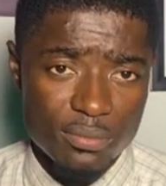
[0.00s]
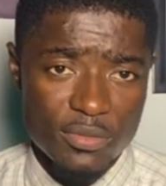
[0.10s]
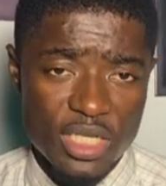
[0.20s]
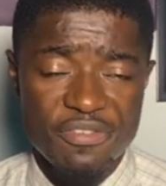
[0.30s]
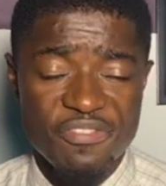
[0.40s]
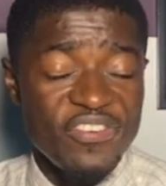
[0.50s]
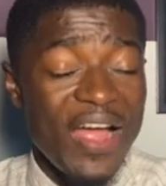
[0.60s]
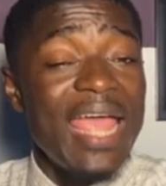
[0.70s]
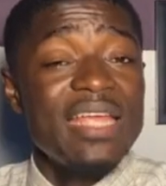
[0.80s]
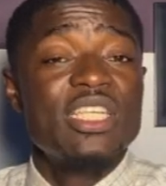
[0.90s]
He
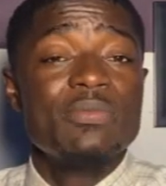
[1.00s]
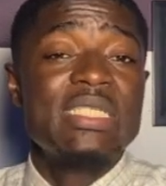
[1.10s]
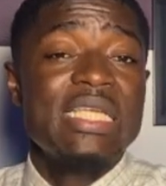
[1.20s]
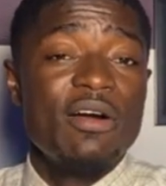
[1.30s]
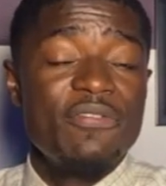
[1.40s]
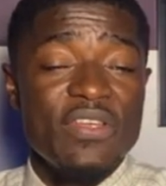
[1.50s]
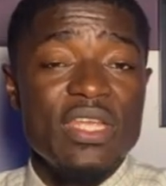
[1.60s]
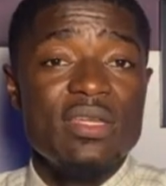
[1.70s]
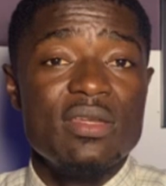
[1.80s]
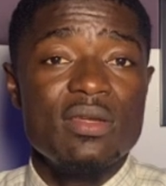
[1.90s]
finds himself
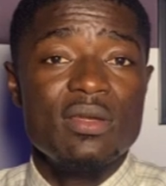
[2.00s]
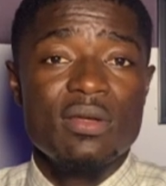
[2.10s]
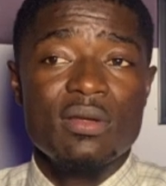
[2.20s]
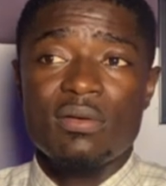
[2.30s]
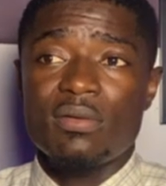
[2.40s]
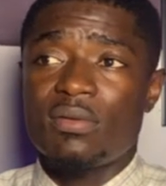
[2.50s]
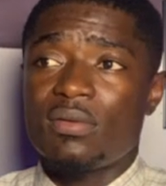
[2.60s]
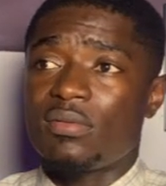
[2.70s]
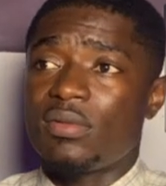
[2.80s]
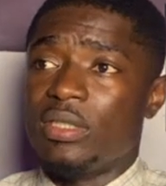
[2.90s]
in
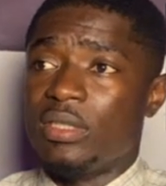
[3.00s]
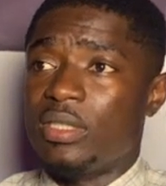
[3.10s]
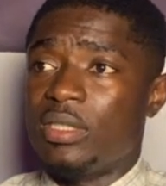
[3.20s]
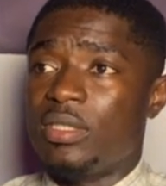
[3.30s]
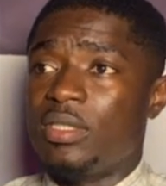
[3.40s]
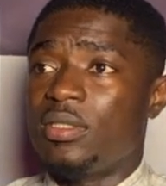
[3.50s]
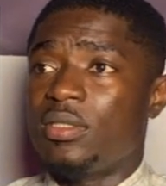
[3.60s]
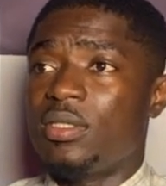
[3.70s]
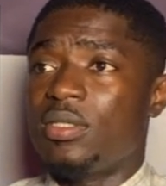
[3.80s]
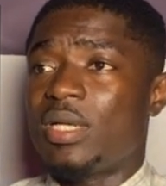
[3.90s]

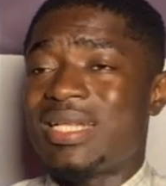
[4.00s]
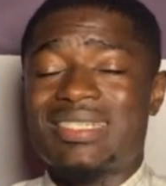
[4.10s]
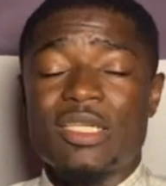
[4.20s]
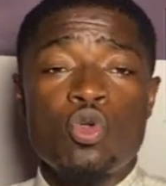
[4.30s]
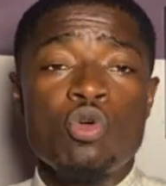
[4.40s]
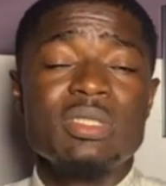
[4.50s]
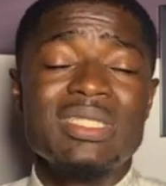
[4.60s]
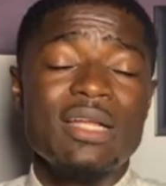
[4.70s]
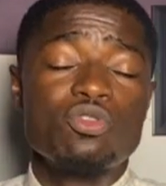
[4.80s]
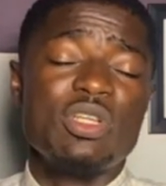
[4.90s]
a
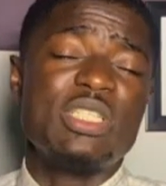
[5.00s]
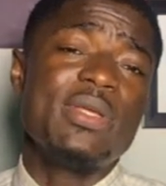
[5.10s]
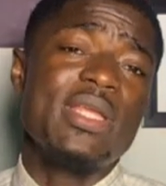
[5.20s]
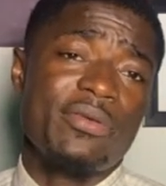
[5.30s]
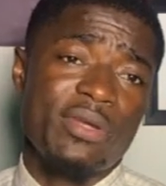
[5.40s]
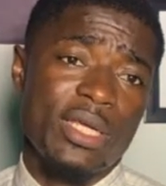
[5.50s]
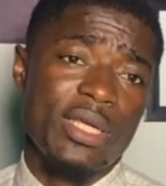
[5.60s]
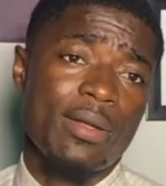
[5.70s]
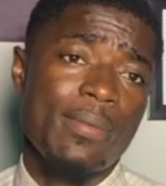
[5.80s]
circumstance on me.